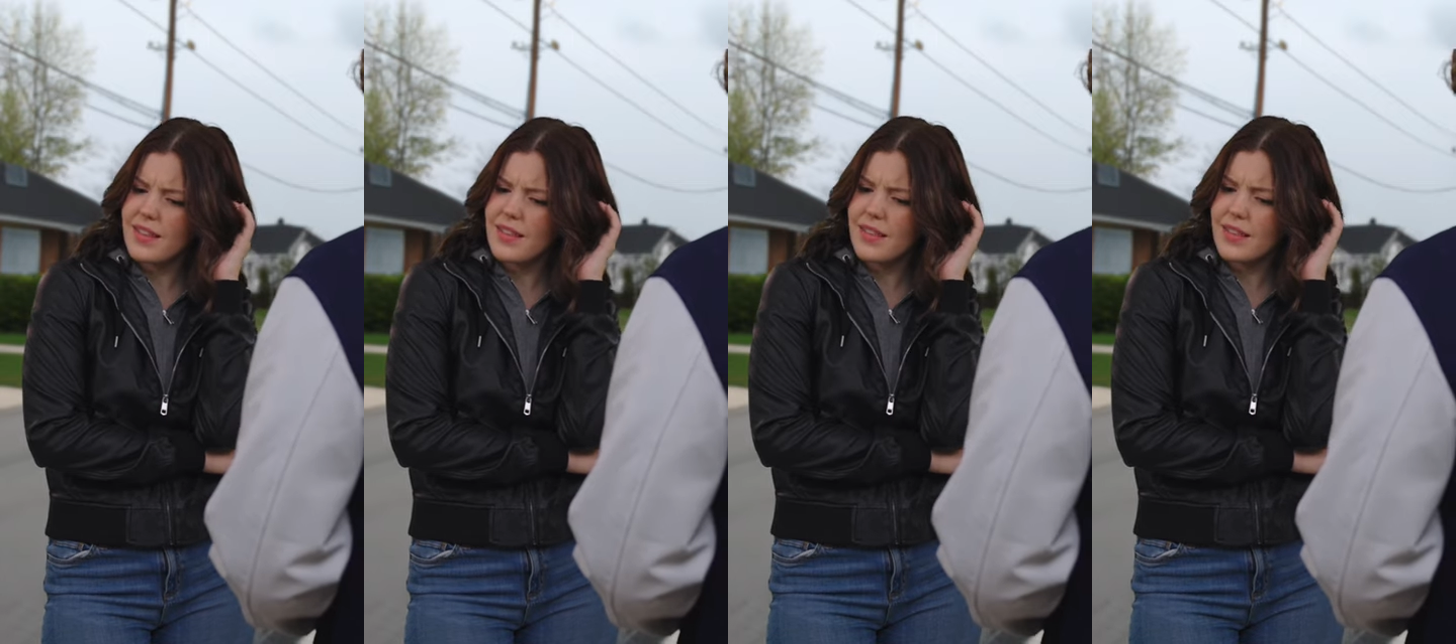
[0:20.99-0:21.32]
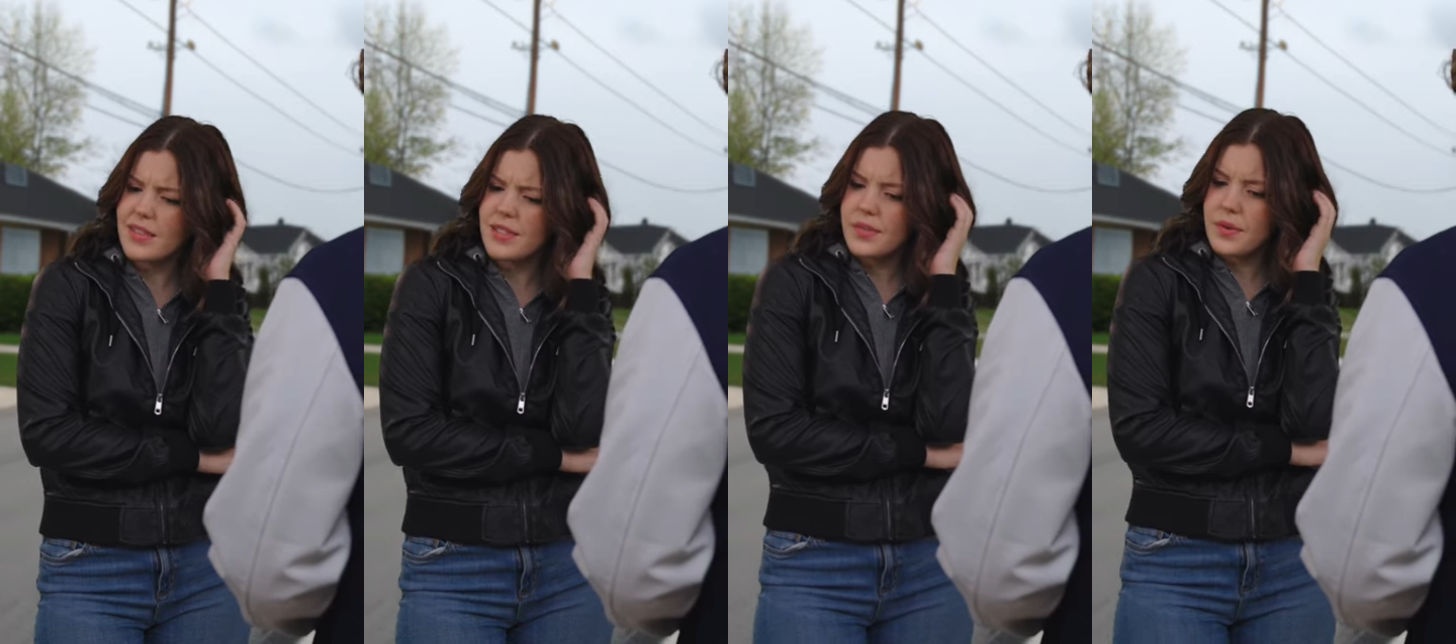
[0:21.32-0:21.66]
and
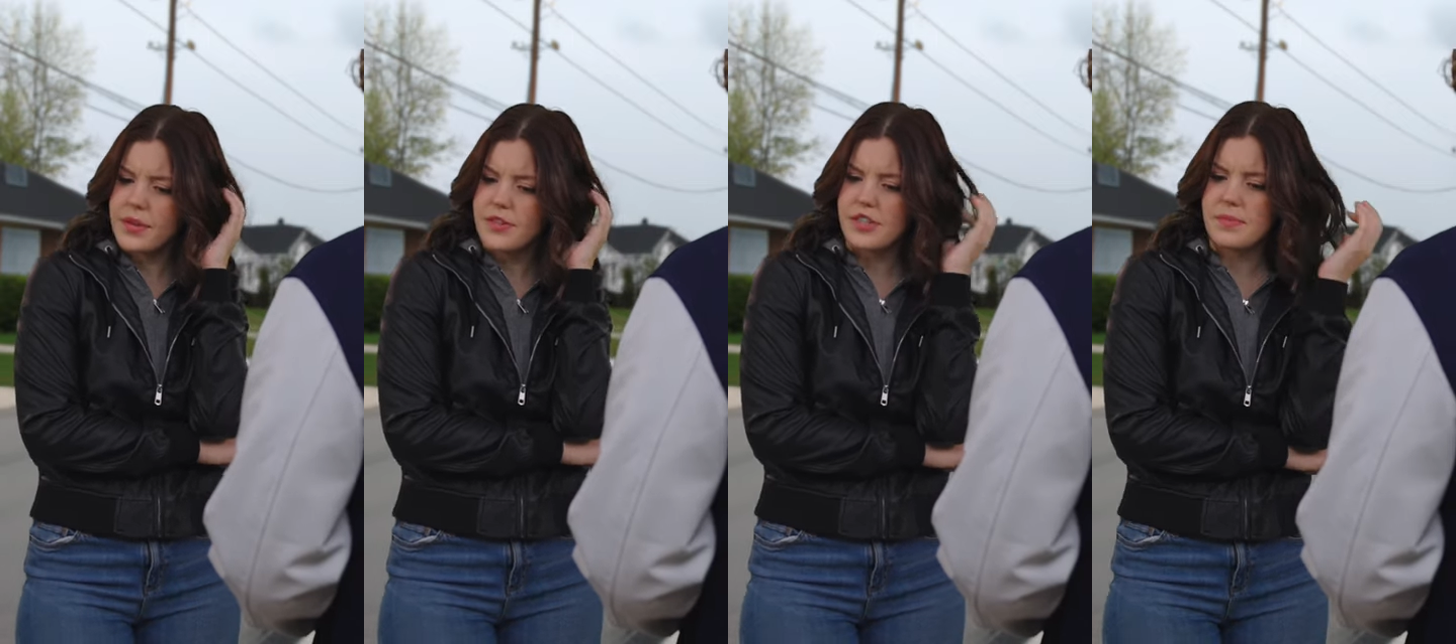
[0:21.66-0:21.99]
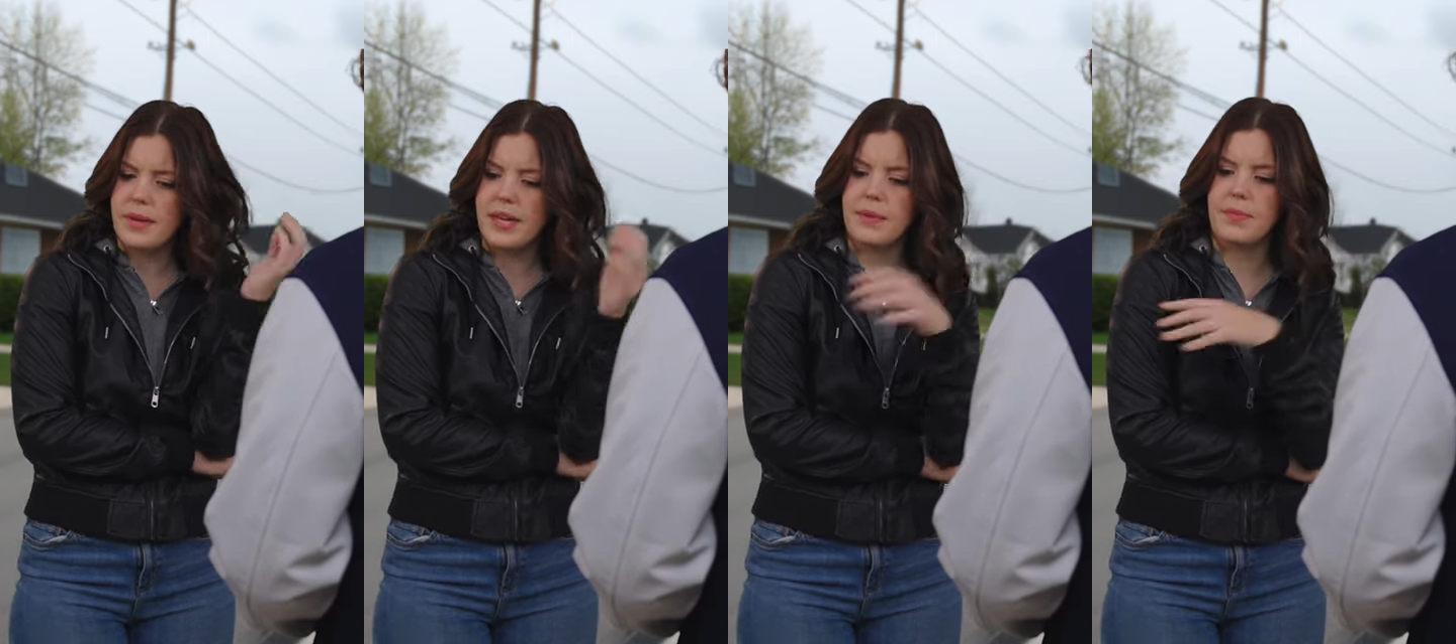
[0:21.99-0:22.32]
this is sort of
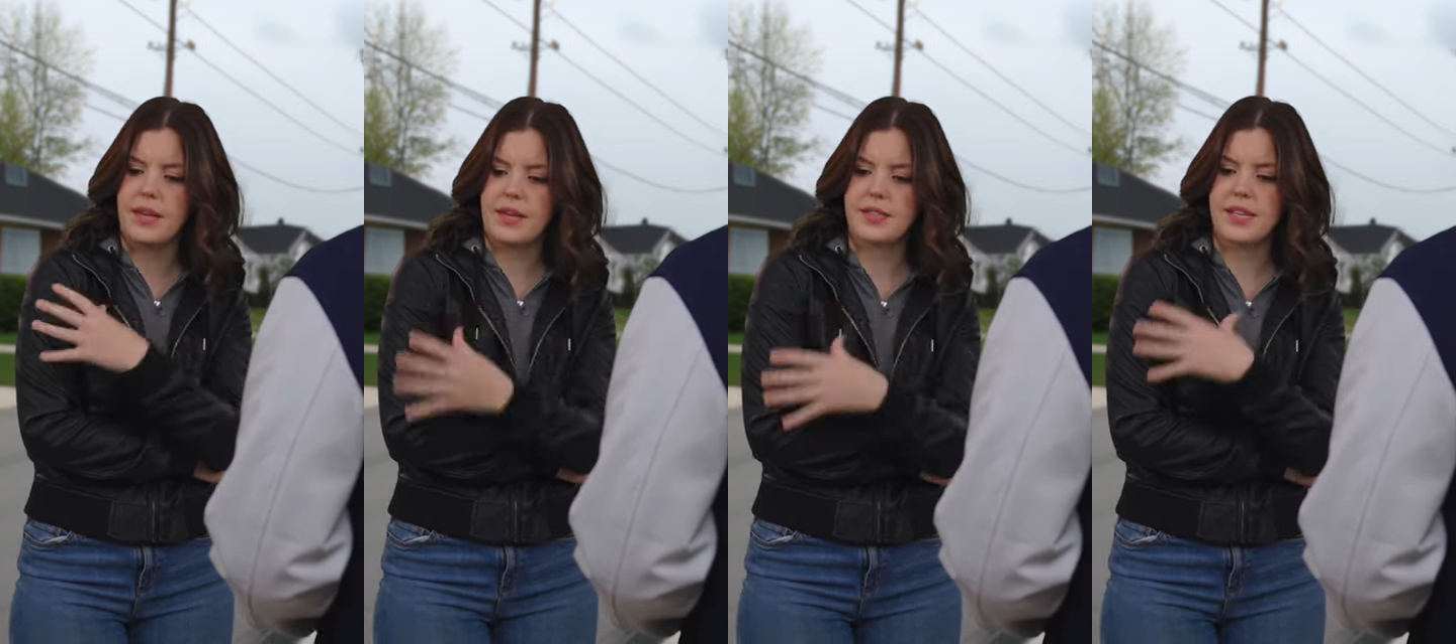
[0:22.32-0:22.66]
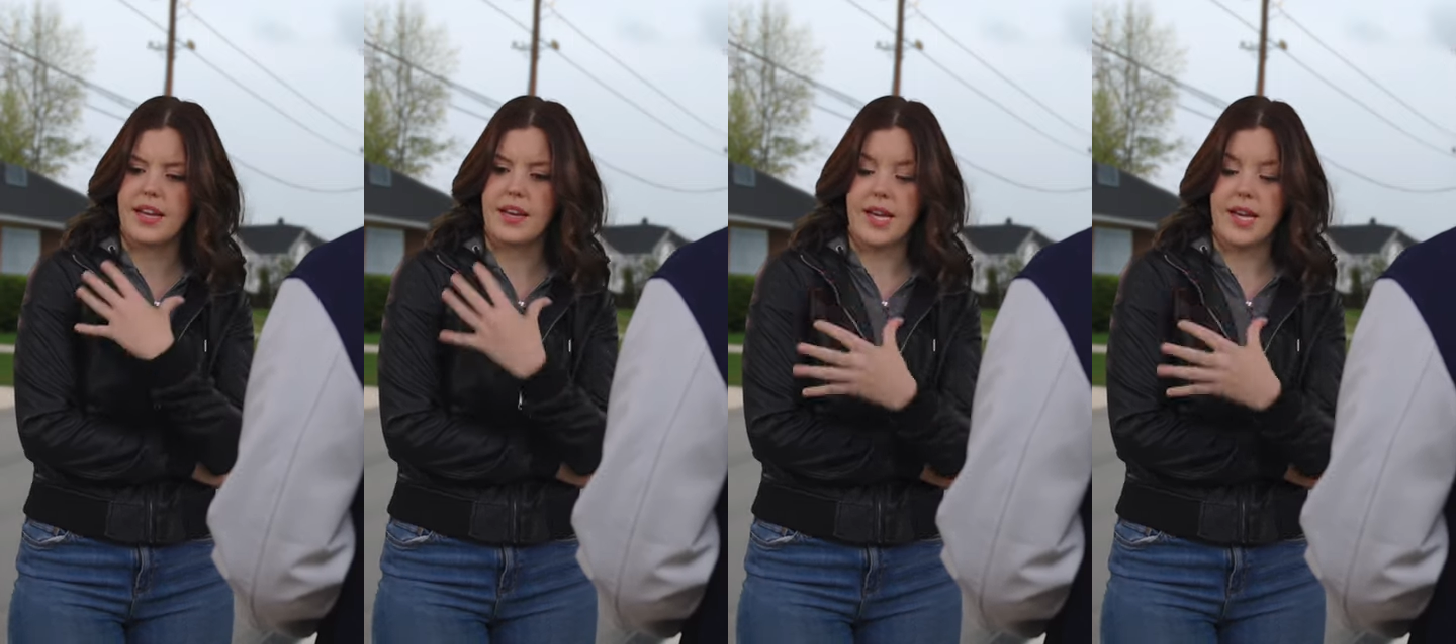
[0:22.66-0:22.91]
just making me second